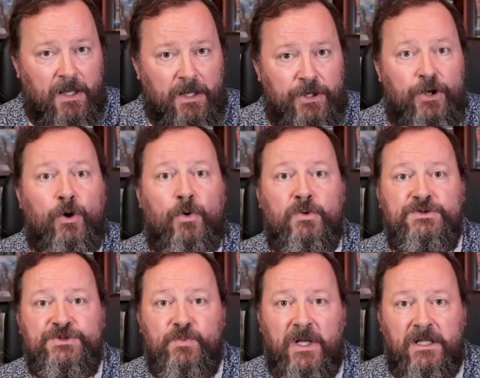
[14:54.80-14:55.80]

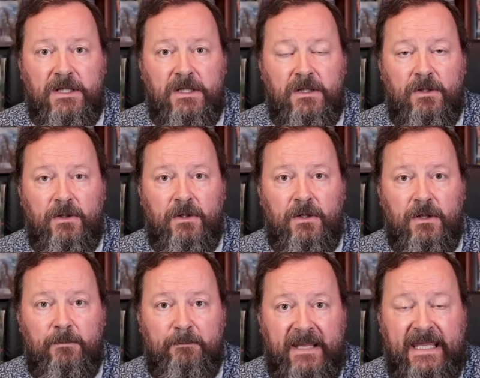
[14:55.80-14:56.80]
nose will
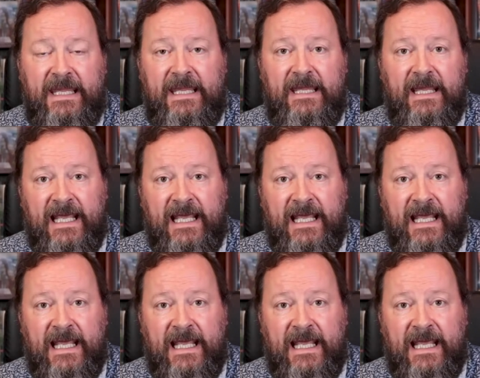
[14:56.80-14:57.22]
be